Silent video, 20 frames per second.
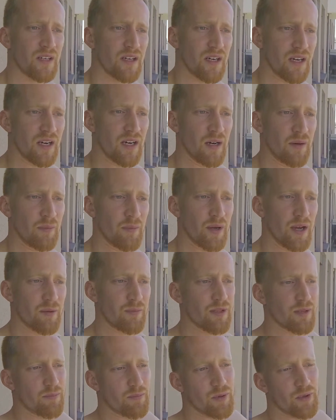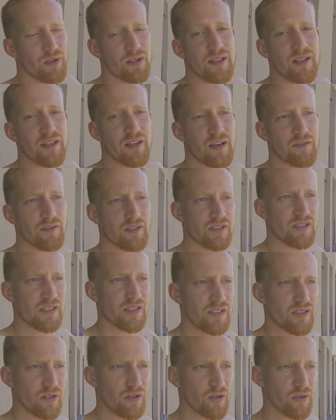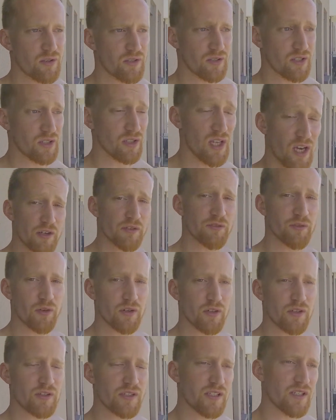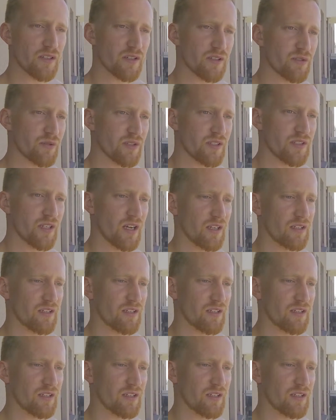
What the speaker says: I'm in Berlin, obviously, so there's a lot of foreigners here, so it's not,